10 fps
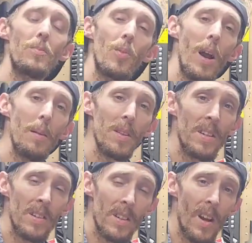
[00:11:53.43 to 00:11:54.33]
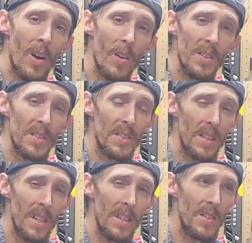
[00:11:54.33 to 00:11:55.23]
probably going to call this a
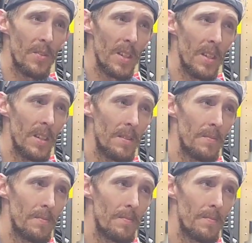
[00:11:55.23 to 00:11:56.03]
day's vid.